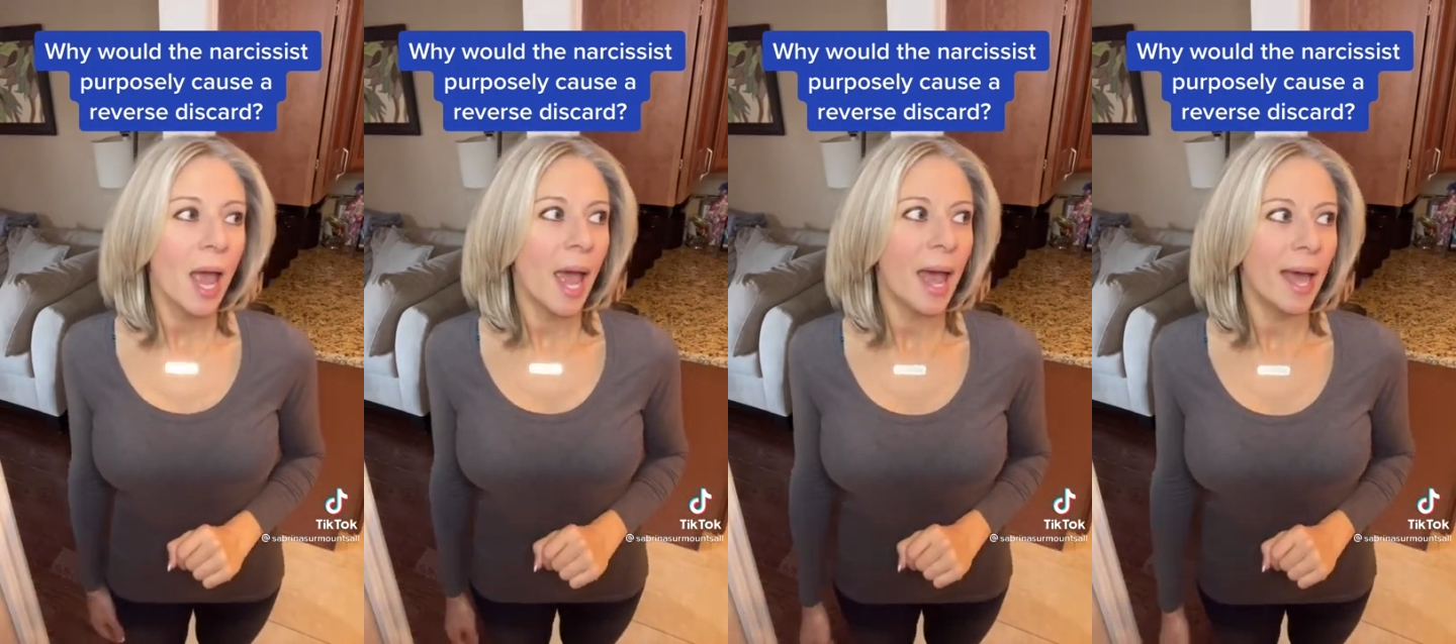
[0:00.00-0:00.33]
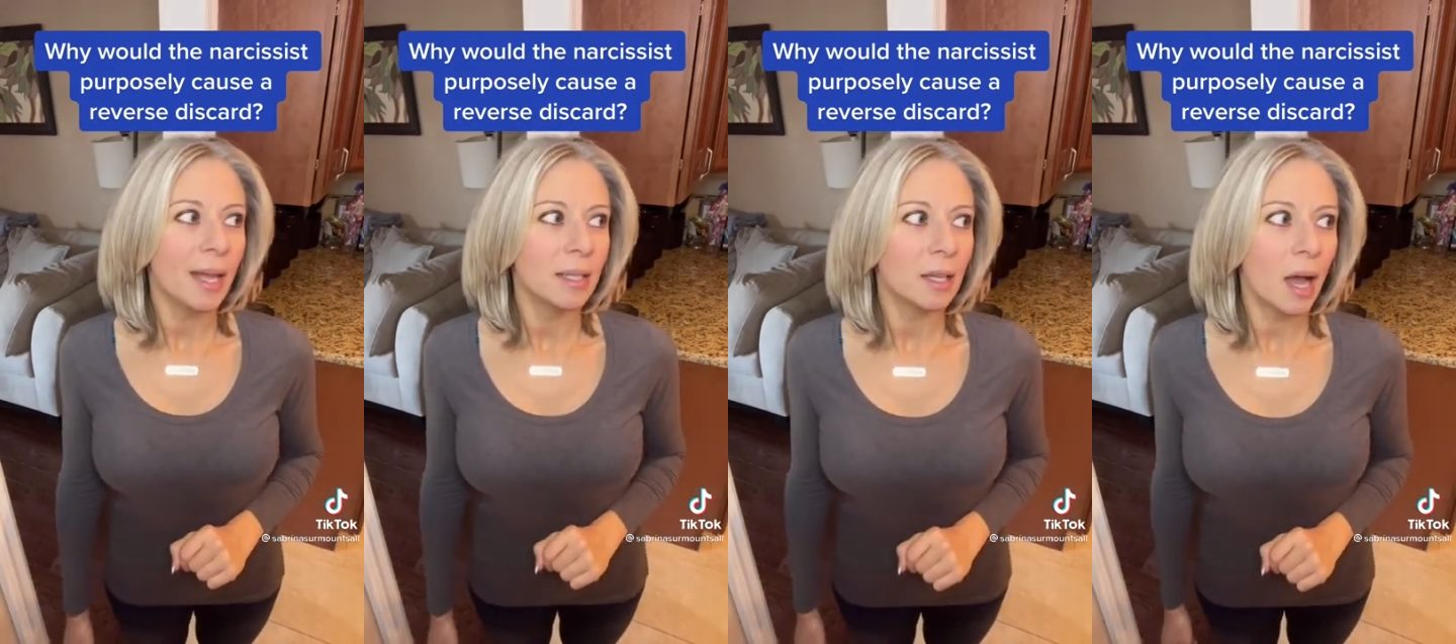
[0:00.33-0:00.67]

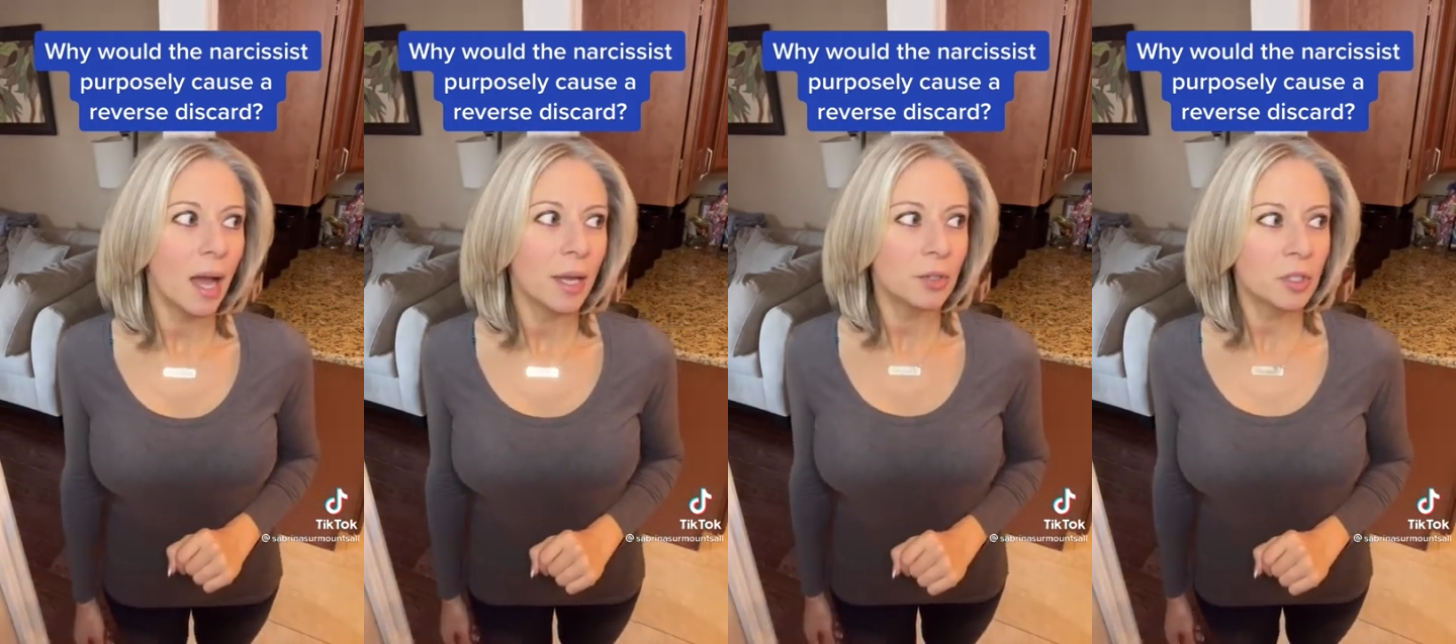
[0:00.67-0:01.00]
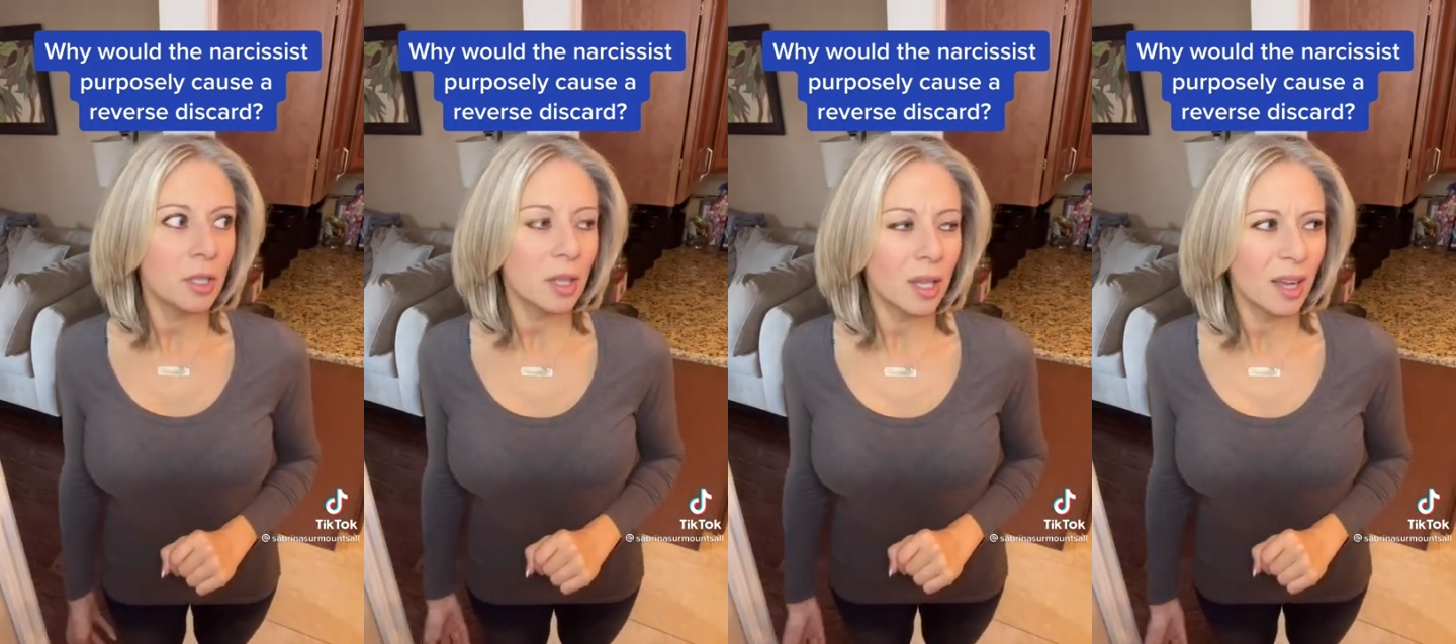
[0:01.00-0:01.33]
And I used
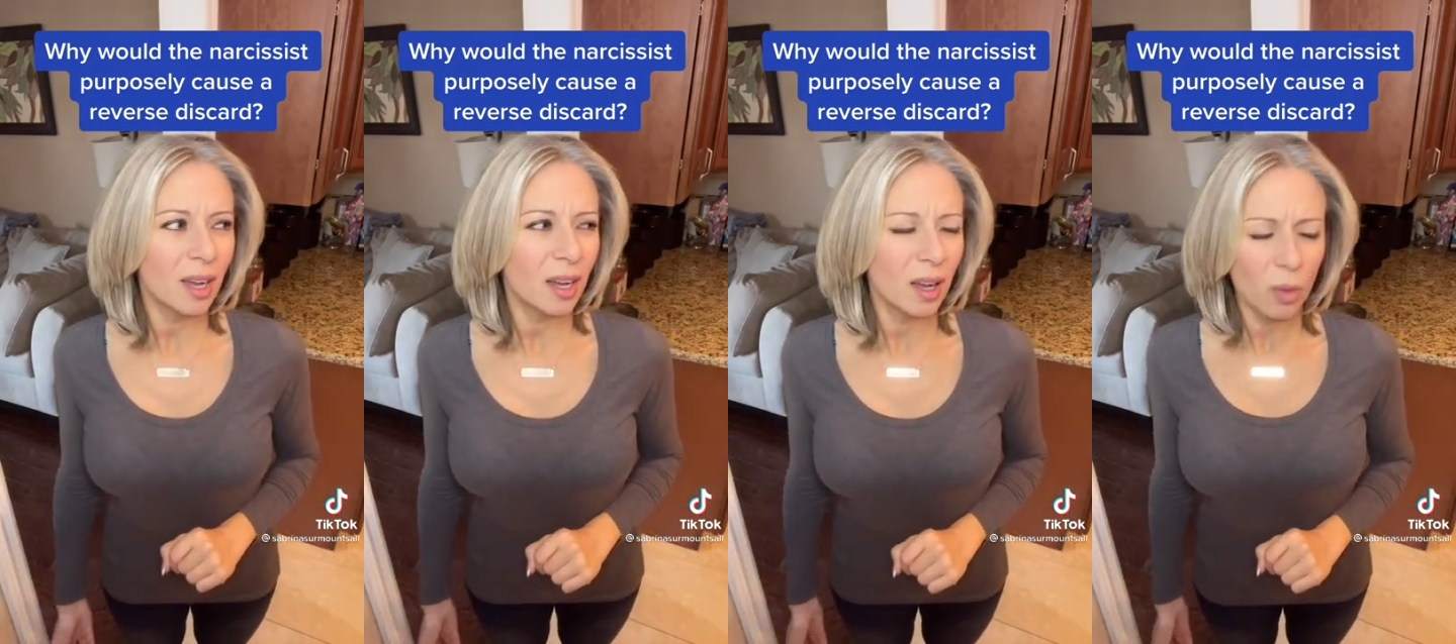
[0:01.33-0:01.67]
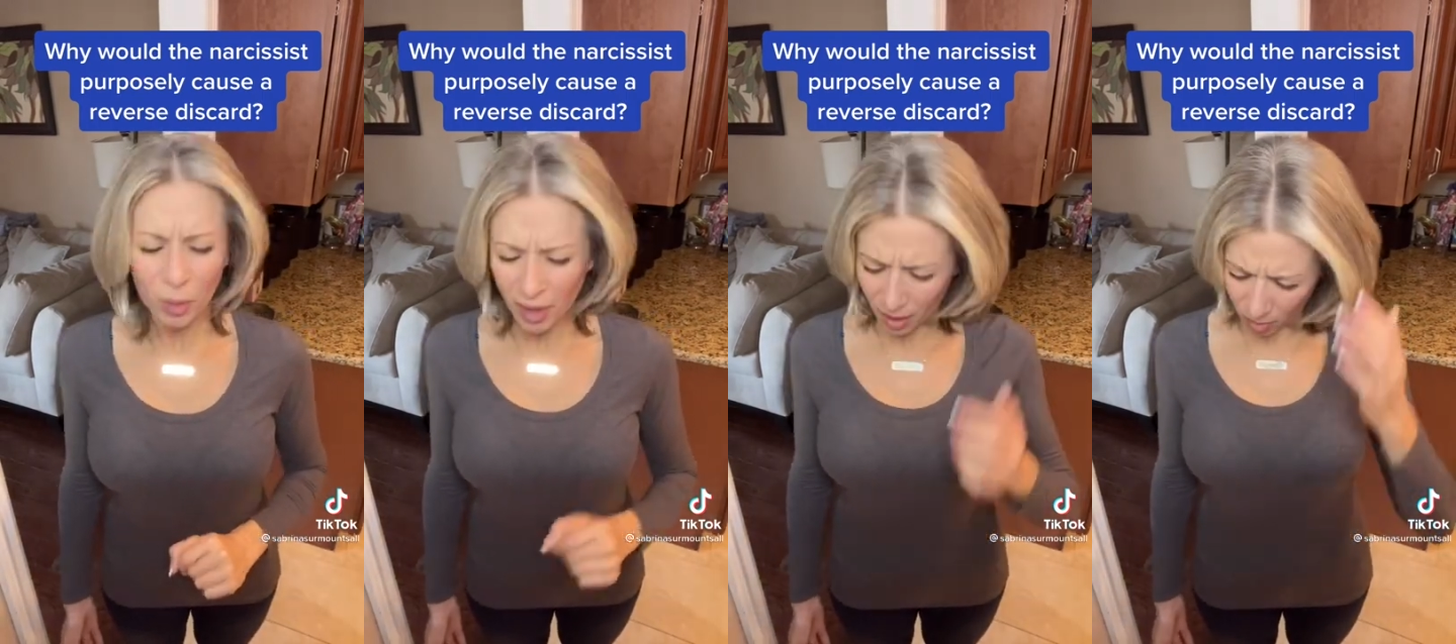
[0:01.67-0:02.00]
to think,
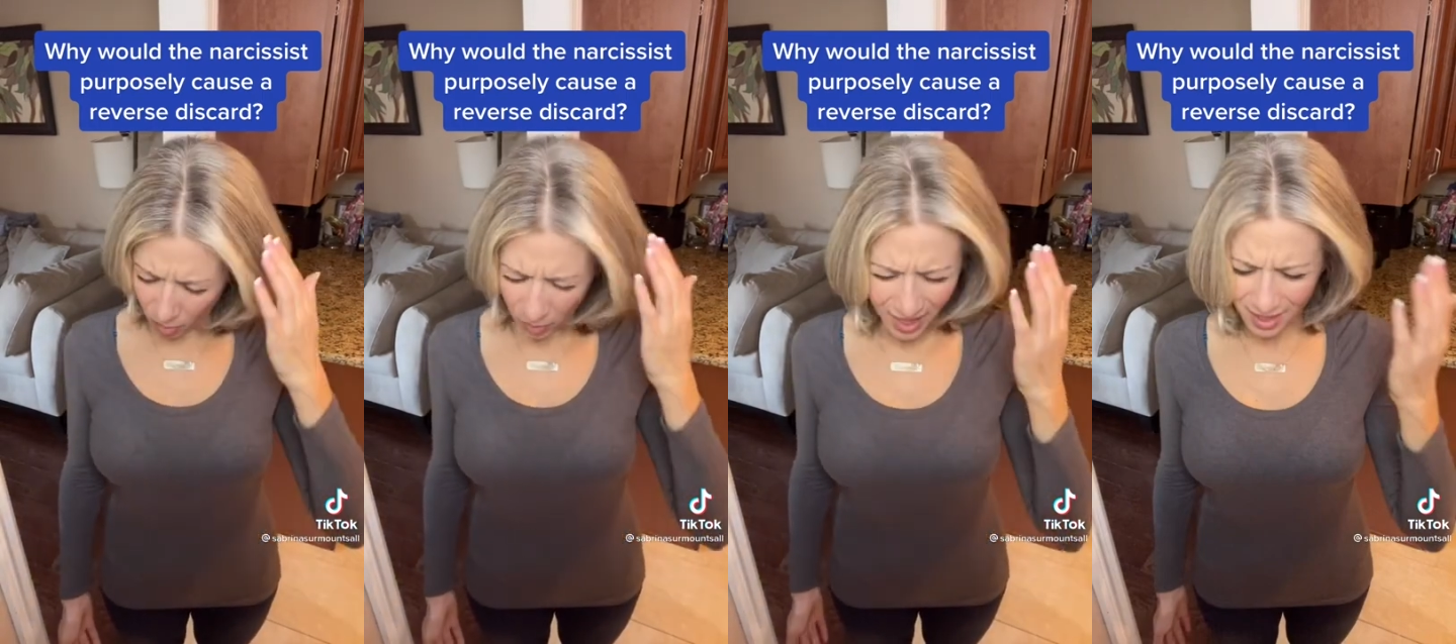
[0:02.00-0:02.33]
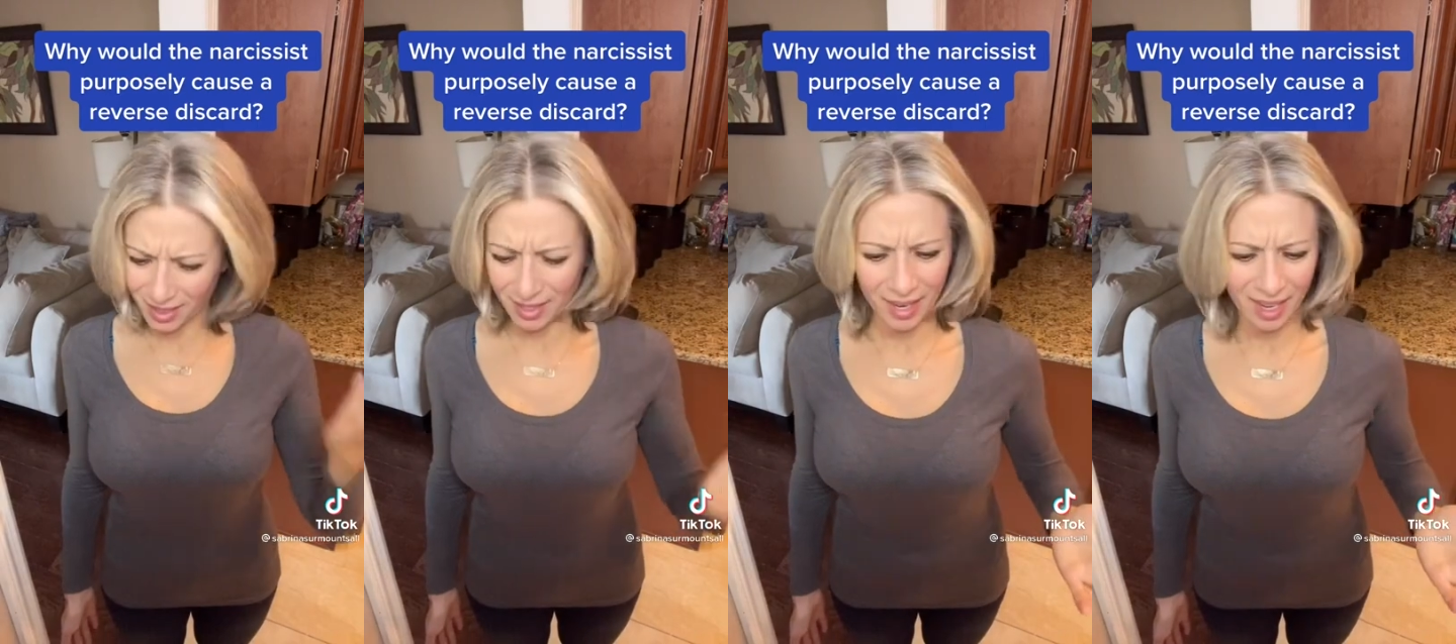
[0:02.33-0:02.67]
wait, wait a
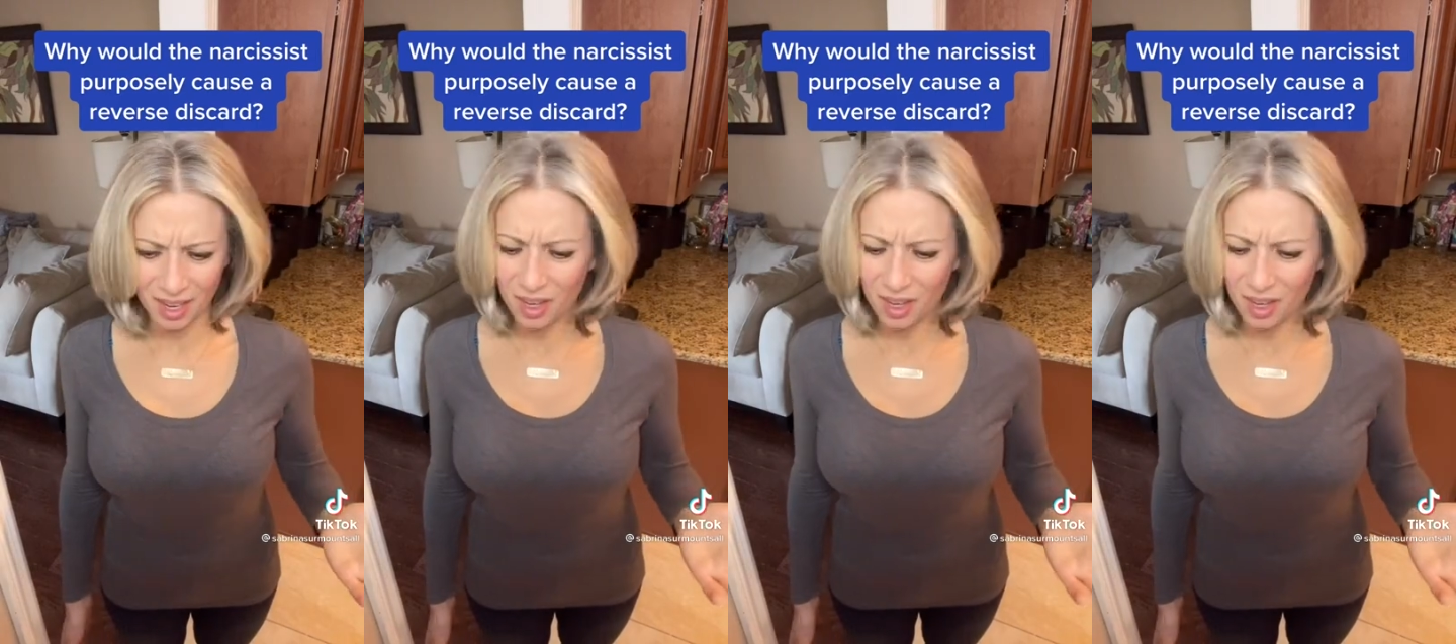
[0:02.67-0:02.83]
second.